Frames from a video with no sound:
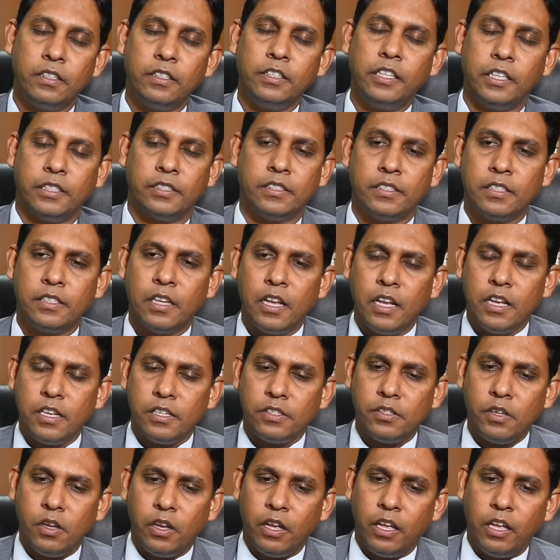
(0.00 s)
Yes.
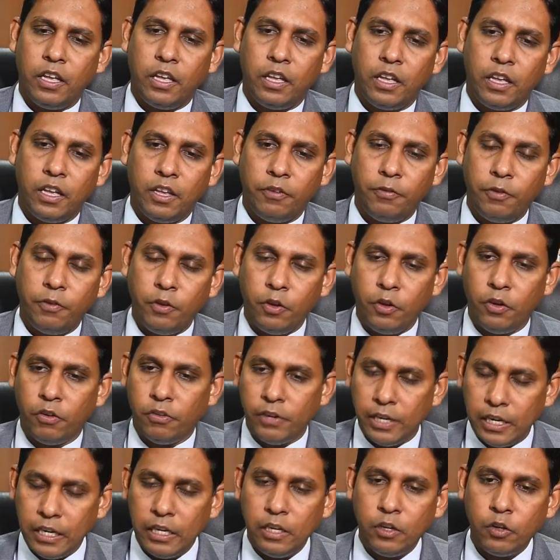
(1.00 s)
So if you
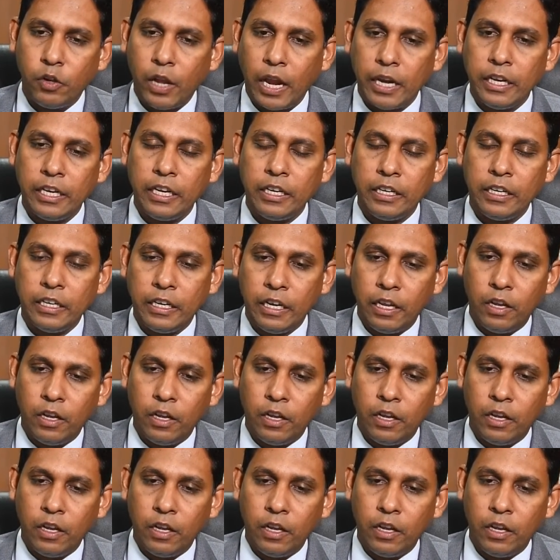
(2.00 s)
really look at it,